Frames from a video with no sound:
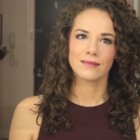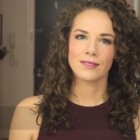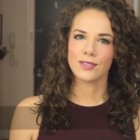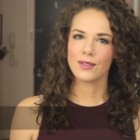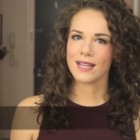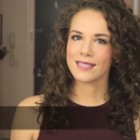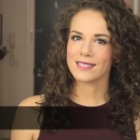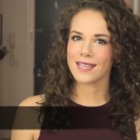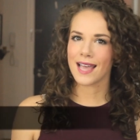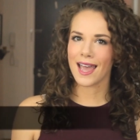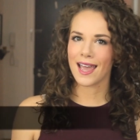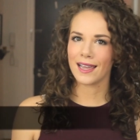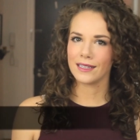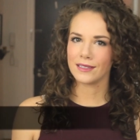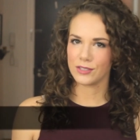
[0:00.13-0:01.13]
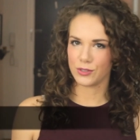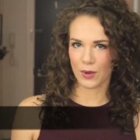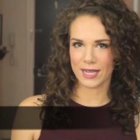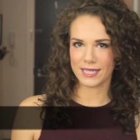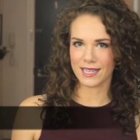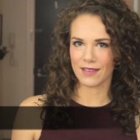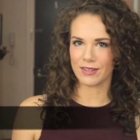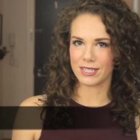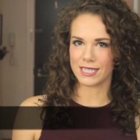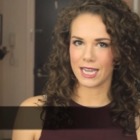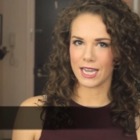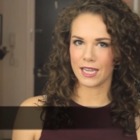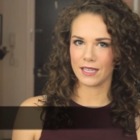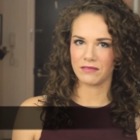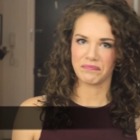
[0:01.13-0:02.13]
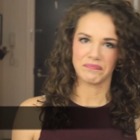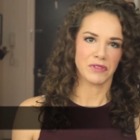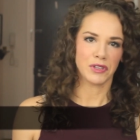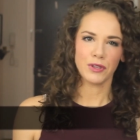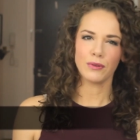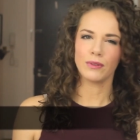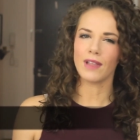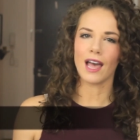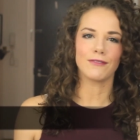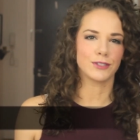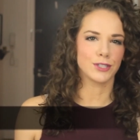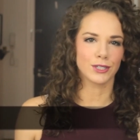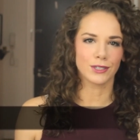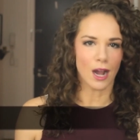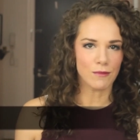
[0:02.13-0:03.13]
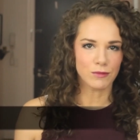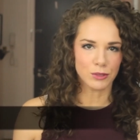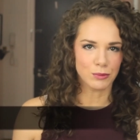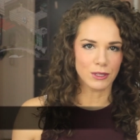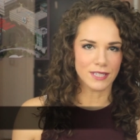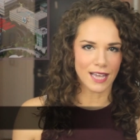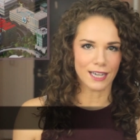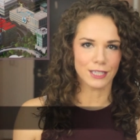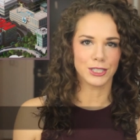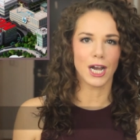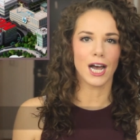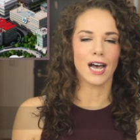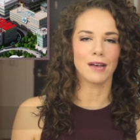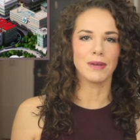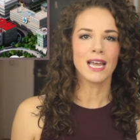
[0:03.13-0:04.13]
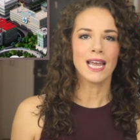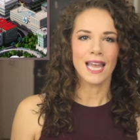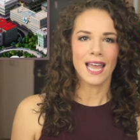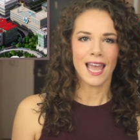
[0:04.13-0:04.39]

So let's say in 2017, you left your comfortable tech job,